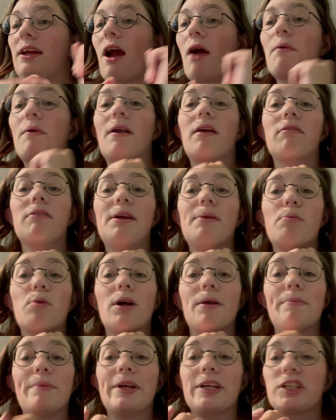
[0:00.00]
I want to read
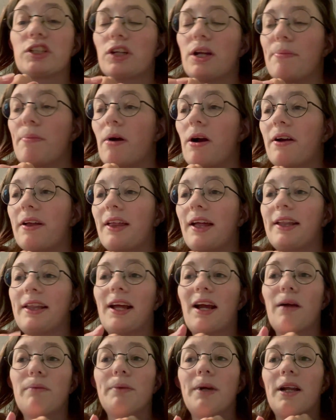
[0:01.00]
more mystery books. I
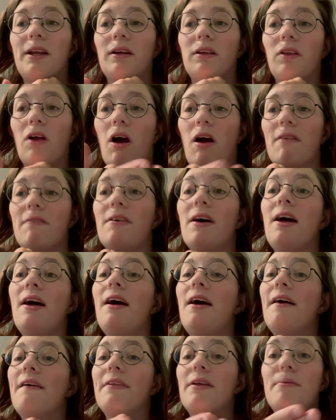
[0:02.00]
think I'm going to love
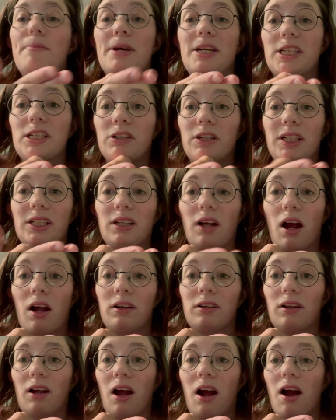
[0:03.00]
the mystery
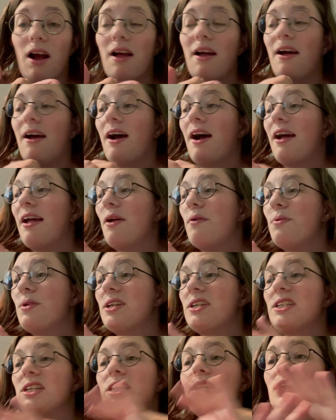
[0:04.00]
genre. It was
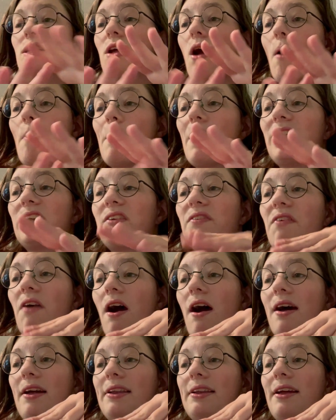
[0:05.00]
just so much
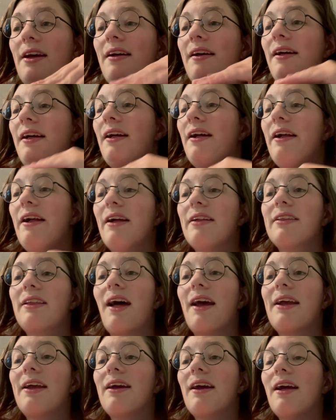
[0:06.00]
fun.
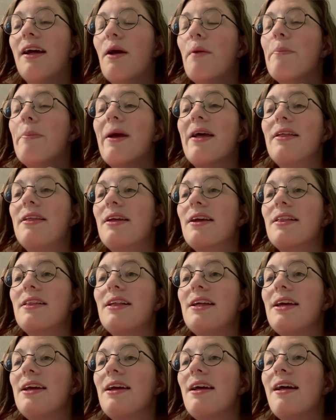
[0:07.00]
Like,
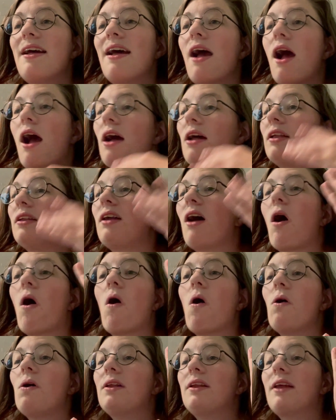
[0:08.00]
basically, the
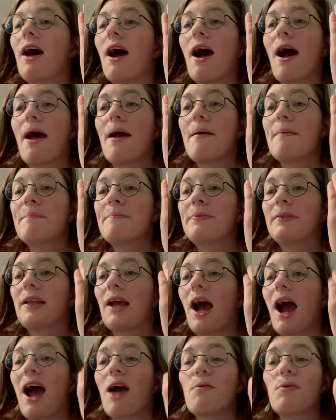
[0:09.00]
whole time
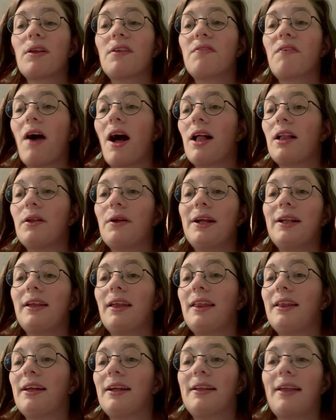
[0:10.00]
I was following this
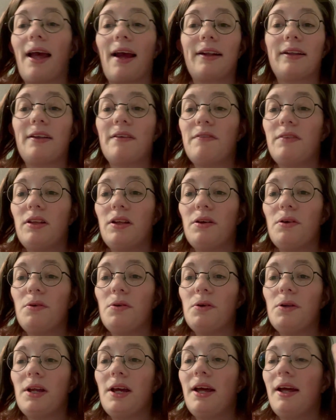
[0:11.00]
detective
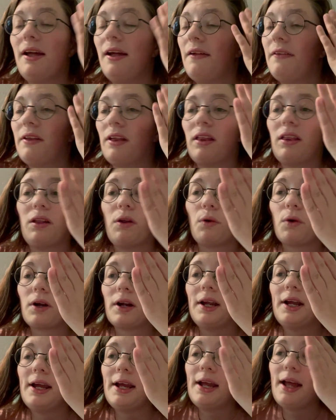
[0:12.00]
dude in the
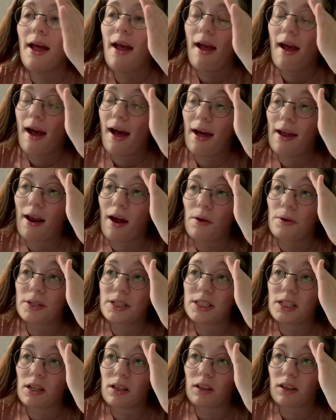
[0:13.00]
story, and I was
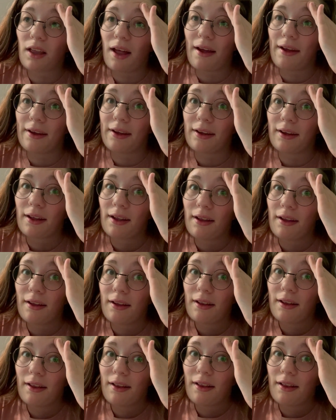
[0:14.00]
just like,
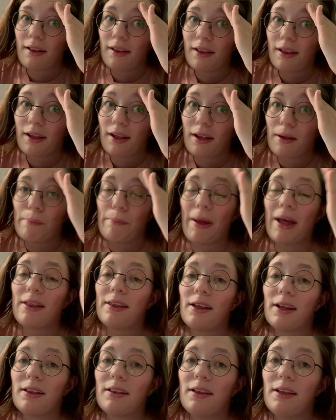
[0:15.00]

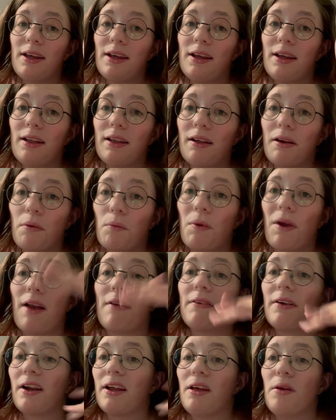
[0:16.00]
basically,
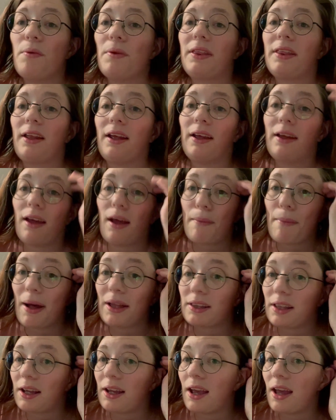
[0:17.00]
whatever he was thinking
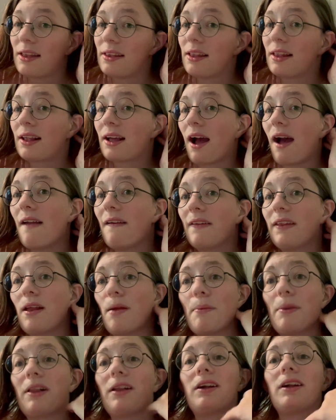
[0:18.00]
about the case is kind of
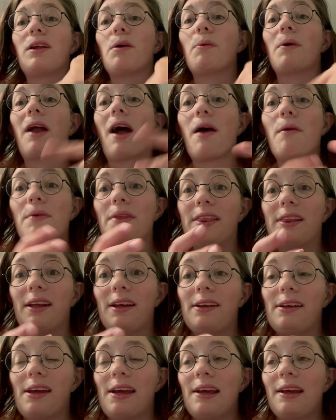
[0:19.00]
similar to what I was
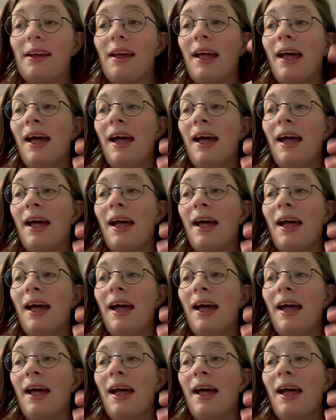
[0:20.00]
thinking.